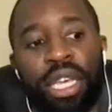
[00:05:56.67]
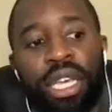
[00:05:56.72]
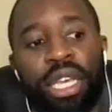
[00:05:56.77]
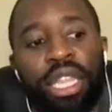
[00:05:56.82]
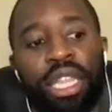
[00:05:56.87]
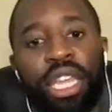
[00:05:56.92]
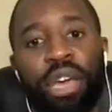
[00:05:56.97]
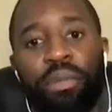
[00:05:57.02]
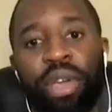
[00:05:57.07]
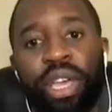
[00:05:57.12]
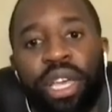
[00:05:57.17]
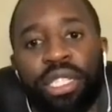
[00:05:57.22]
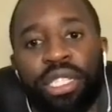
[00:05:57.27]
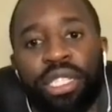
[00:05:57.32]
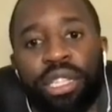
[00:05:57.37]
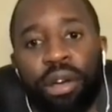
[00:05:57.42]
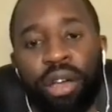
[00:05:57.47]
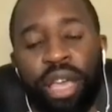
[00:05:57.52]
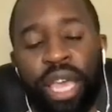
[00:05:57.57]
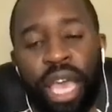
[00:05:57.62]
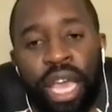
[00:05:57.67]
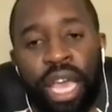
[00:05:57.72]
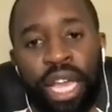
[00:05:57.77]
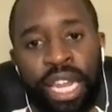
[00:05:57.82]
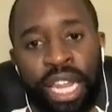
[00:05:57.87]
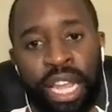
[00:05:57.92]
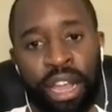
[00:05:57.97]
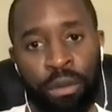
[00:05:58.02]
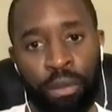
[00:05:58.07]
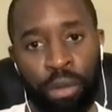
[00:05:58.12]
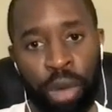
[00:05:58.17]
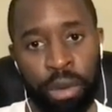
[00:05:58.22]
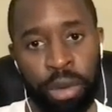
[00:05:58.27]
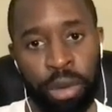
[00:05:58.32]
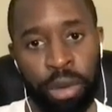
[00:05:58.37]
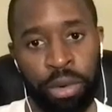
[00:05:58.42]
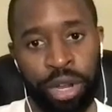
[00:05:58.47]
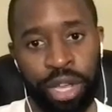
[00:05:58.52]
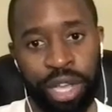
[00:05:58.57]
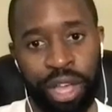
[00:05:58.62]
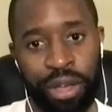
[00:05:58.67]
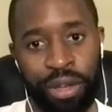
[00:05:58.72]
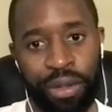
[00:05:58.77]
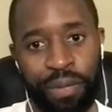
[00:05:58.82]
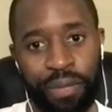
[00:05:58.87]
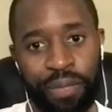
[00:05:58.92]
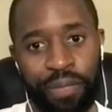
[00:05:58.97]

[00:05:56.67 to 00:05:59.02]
Then we can start getting clear on where we want to go.